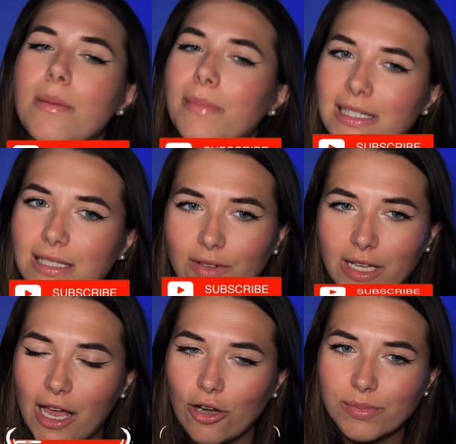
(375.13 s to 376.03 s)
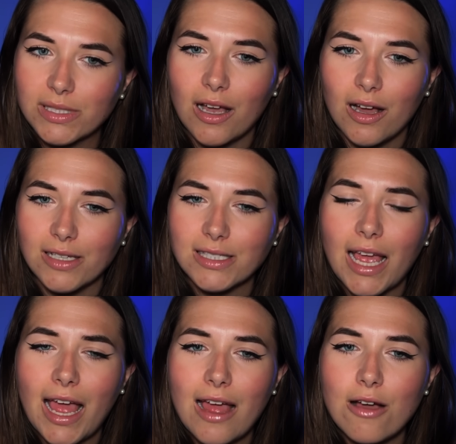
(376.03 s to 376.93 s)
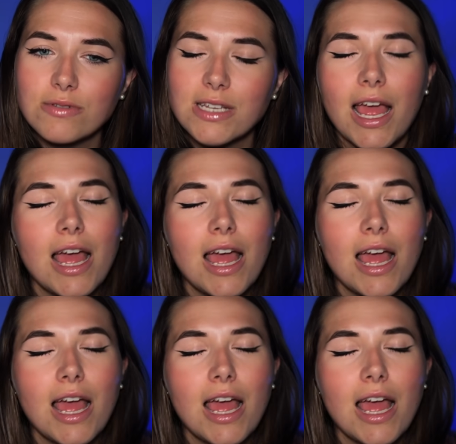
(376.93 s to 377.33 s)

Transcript: It massively helps us out.